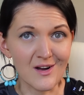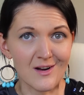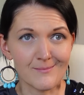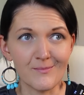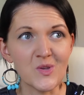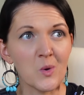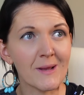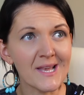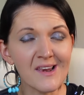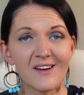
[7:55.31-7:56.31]
are you'll
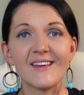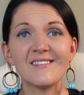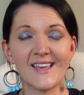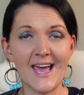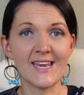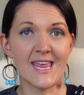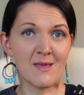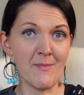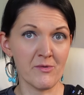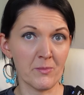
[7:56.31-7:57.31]
be lucky to get an
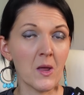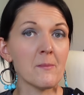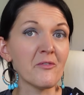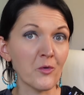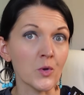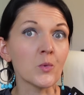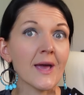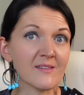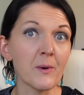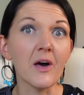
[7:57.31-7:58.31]
email reply before your
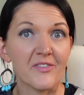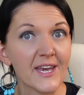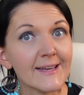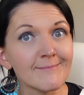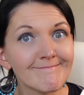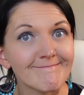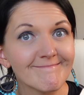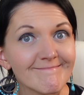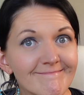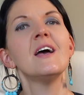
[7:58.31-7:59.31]
next birthday.
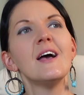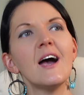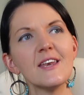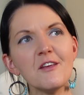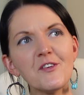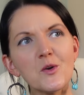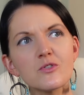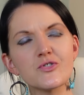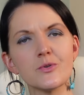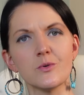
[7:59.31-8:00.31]
And if you're
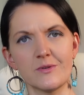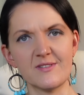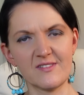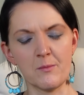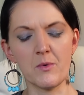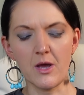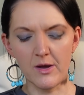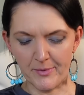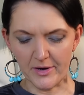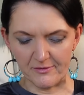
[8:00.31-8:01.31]
drawn to someone high
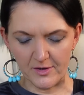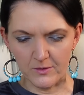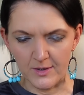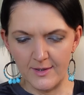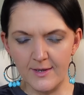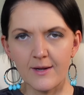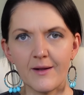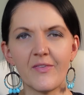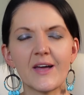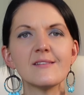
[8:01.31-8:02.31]
profile,
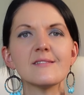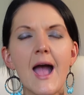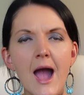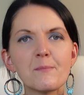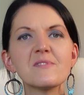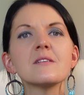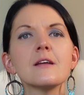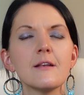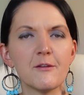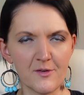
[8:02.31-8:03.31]
that is
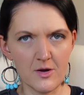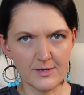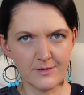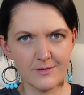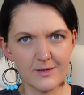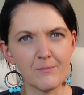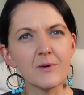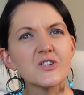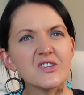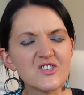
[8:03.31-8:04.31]
absolutely fine, but
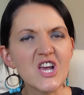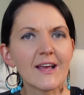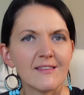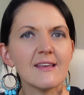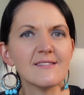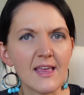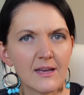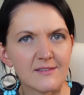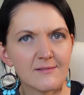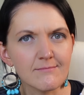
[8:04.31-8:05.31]
just check these things.